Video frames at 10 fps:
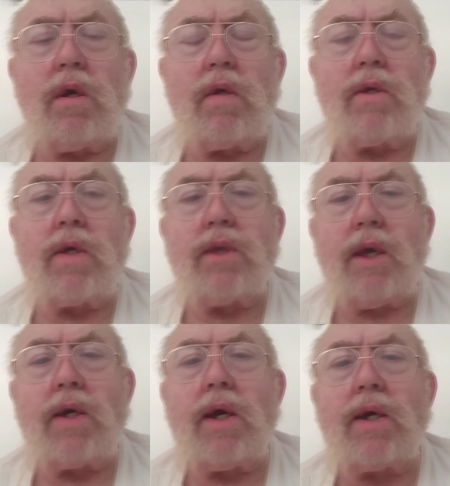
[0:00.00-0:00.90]
They
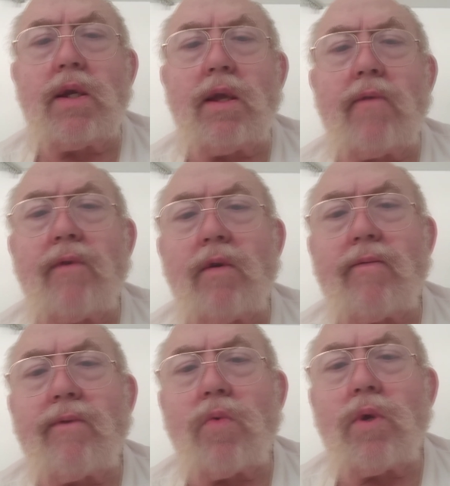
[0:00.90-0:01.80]
think I can live on
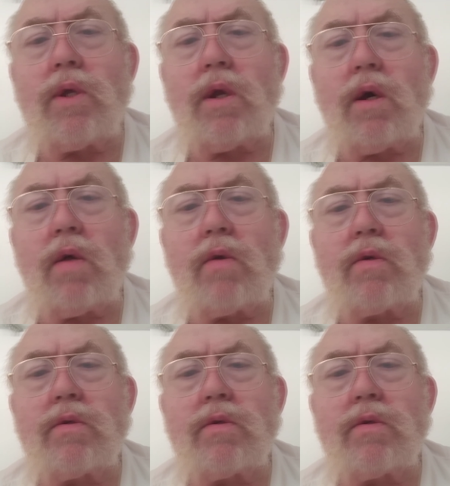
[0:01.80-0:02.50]
$40.